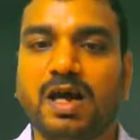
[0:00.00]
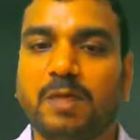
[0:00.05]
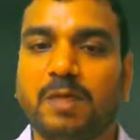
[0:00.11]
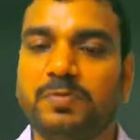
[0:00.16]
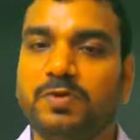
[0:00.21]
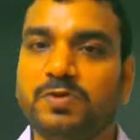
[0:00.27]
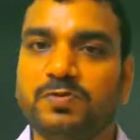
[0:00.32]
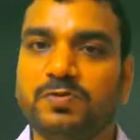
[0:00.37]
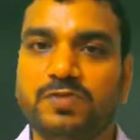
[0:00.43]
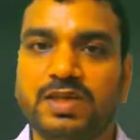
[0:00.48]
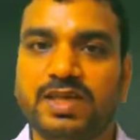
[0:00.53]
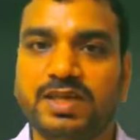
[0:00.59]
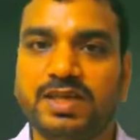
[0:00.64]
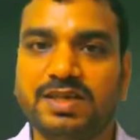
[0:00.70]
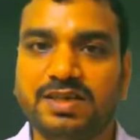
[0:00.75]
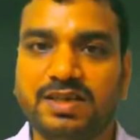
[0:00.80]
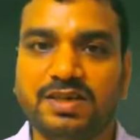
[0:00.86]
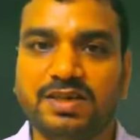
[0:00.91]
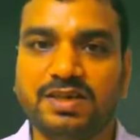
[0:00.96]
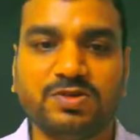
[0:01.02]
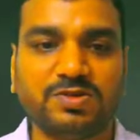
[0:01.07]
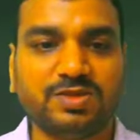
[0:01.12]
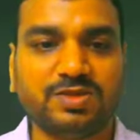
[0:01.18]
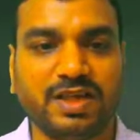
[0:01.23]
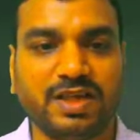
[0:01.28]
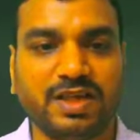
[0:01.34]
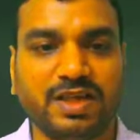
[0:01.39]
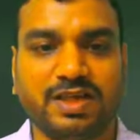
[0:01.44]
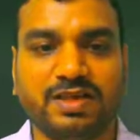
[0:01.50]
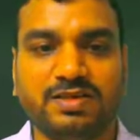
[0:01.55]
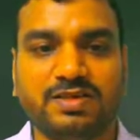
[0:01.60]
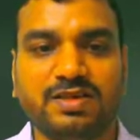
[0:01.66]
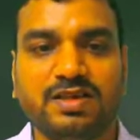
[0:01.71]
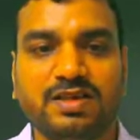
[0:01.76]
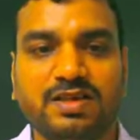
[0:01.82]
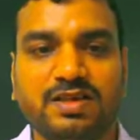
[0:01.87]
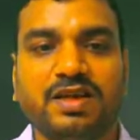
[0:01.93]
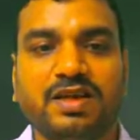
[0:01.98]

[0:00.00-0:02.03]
up to Vn into Tn,